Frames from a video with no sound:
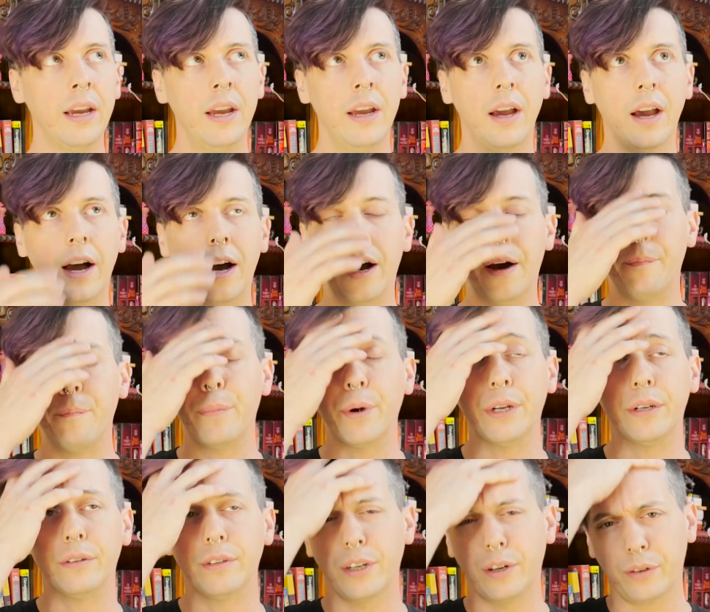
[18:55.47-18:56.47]
But
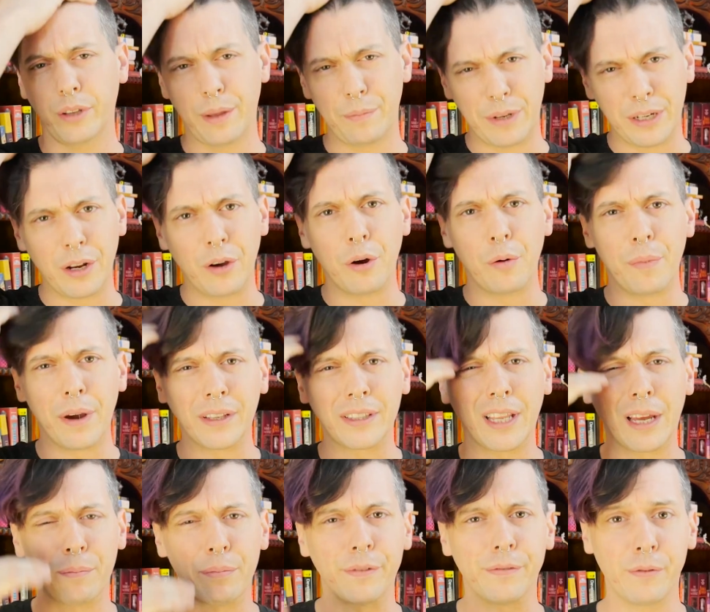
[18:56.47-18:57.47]
let me know about
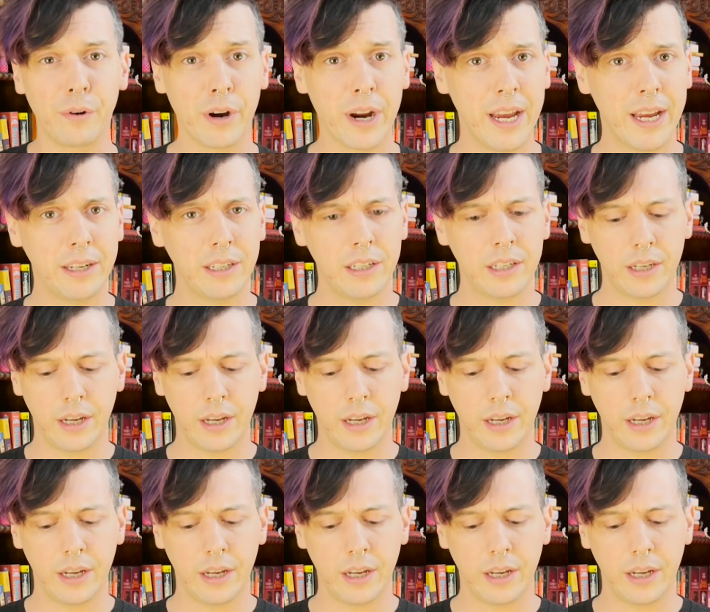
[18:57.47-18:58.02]
that beforehand.